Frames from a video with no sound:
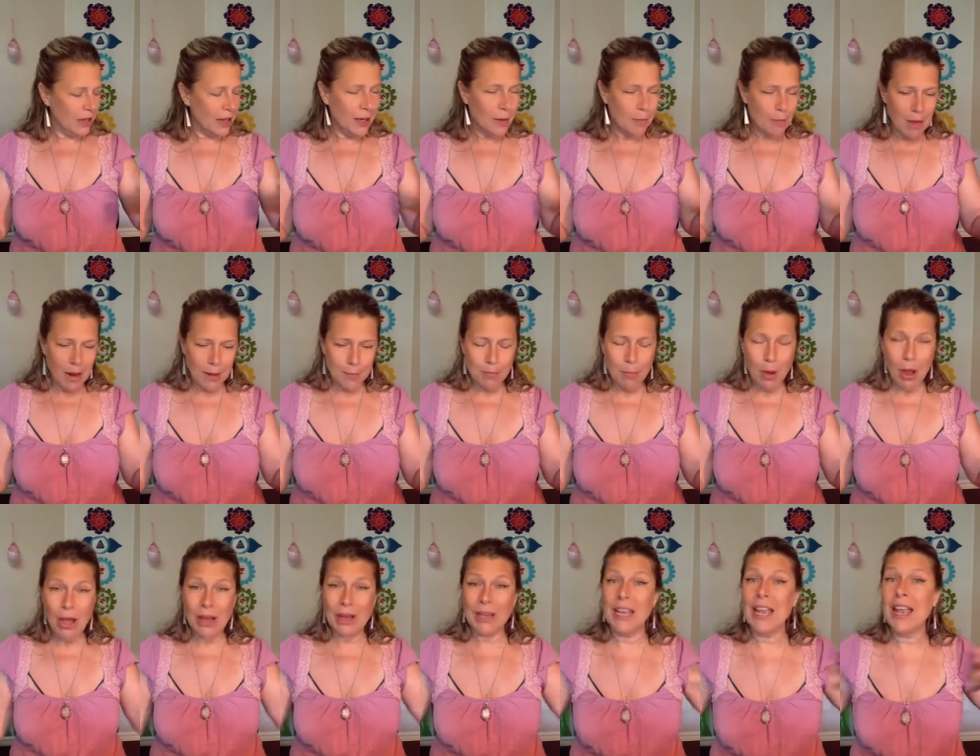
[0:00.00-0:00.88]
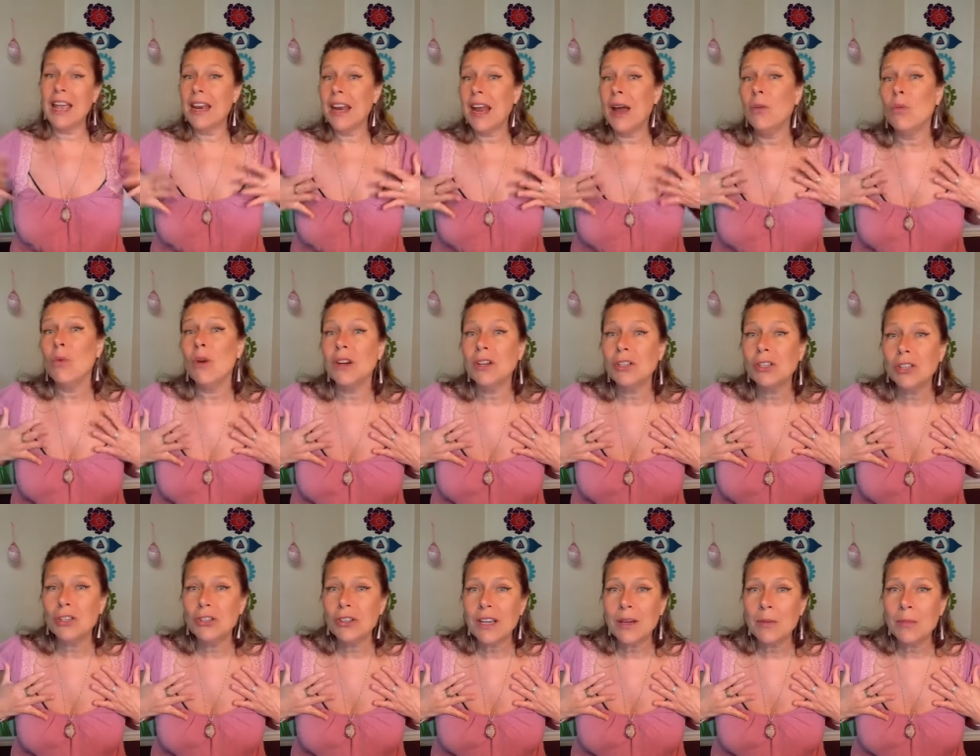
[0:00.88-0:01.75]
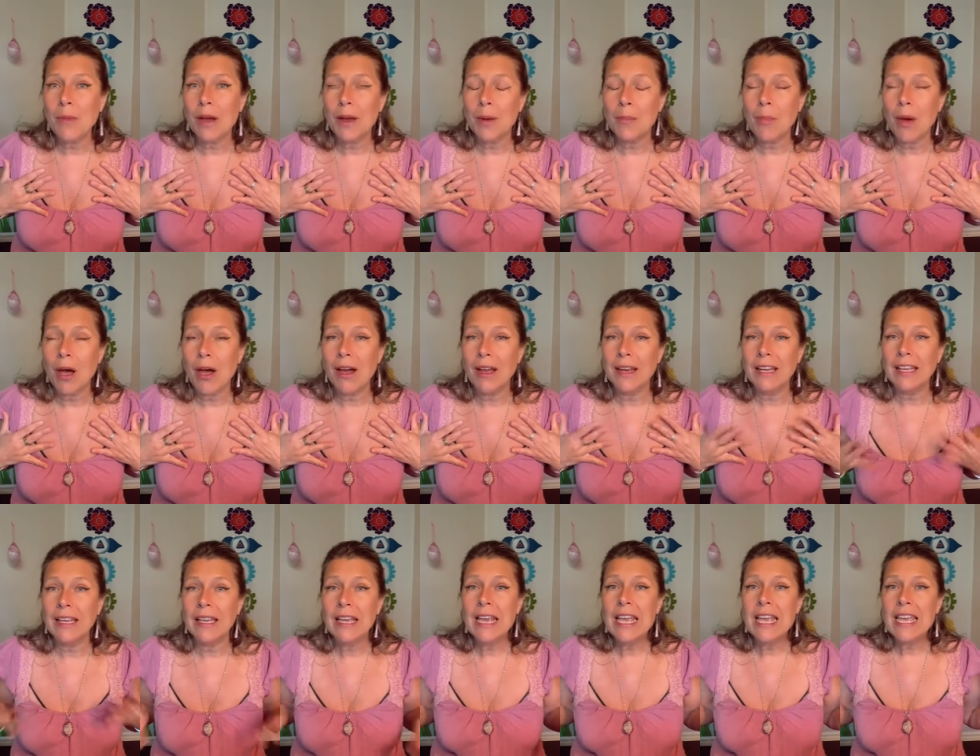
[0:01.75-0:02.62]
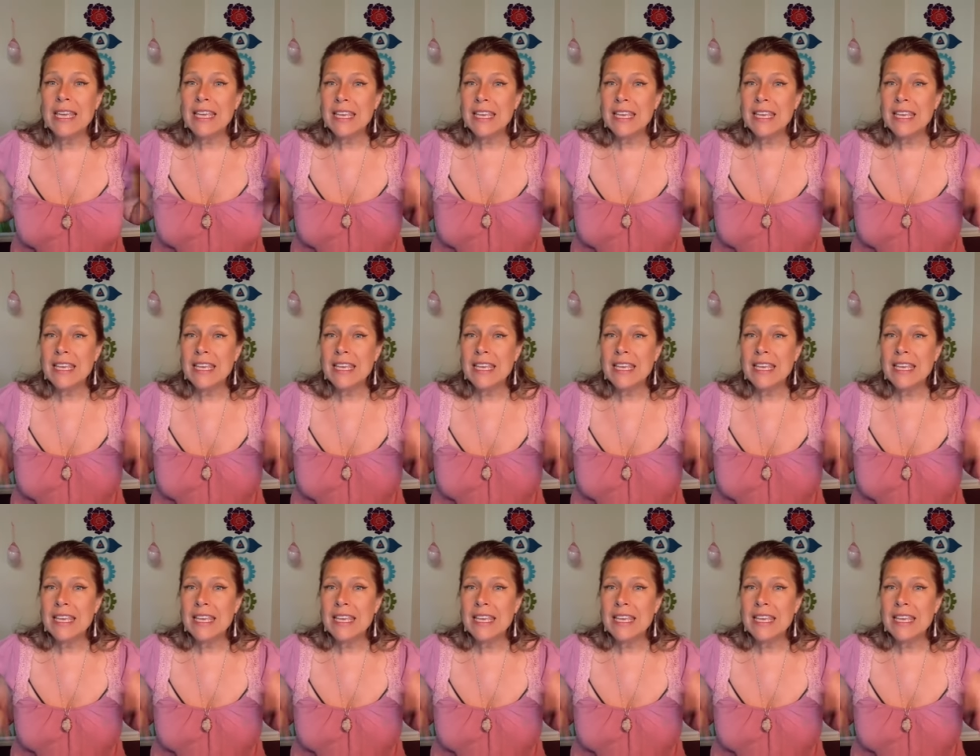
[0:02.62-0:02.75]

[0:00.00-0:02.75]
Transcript: in my body and I want to look at my body,